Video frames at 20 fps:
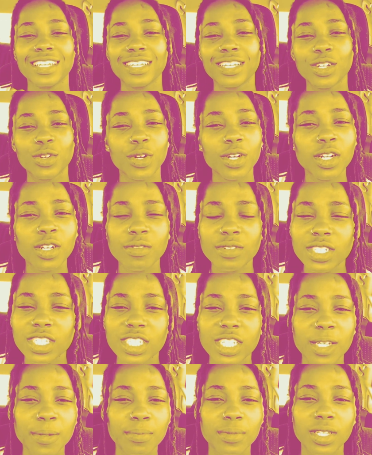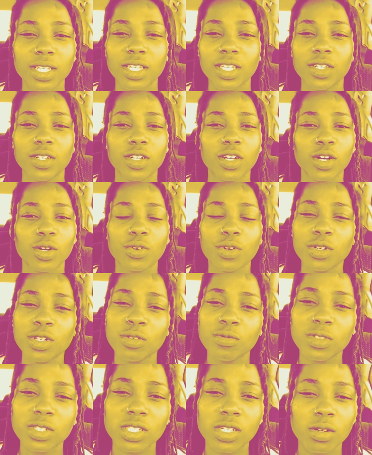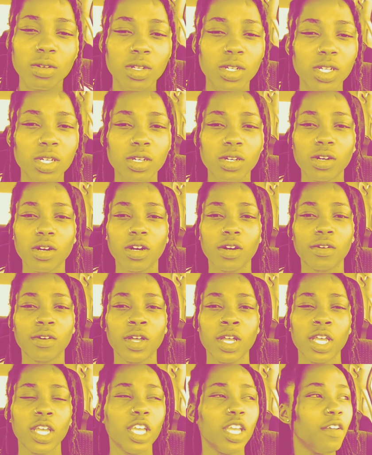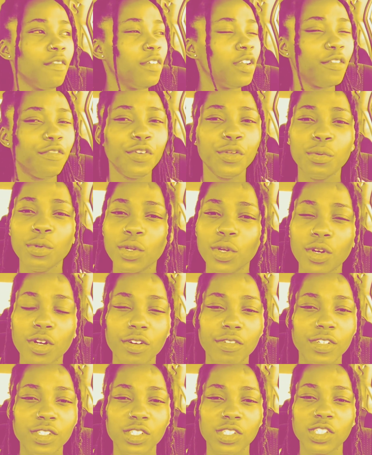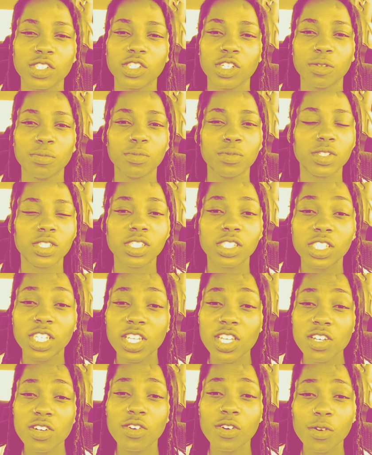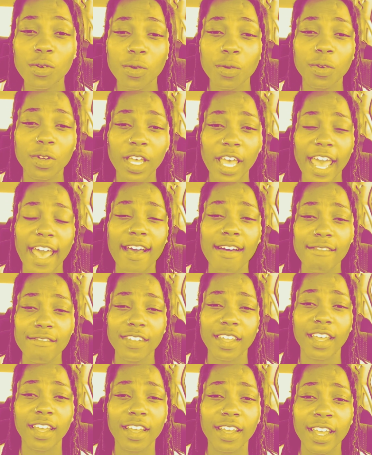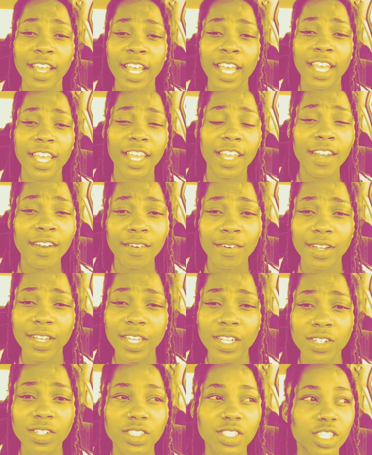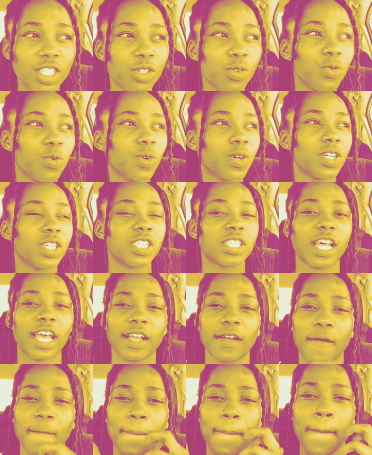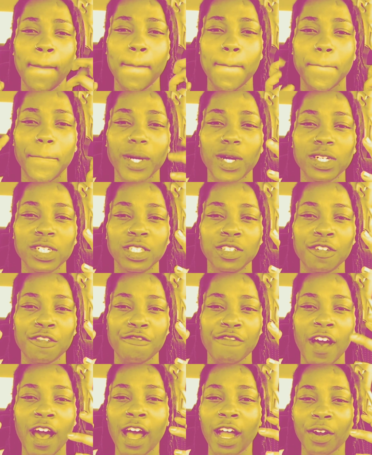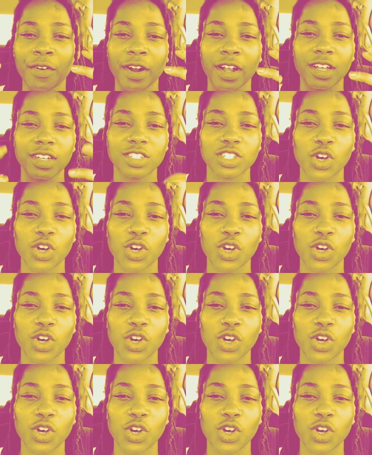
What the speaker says: Greet them with something, greet them with some love. Even if you're nervous or something, still have that inner energy where it's like a burst of firecracker.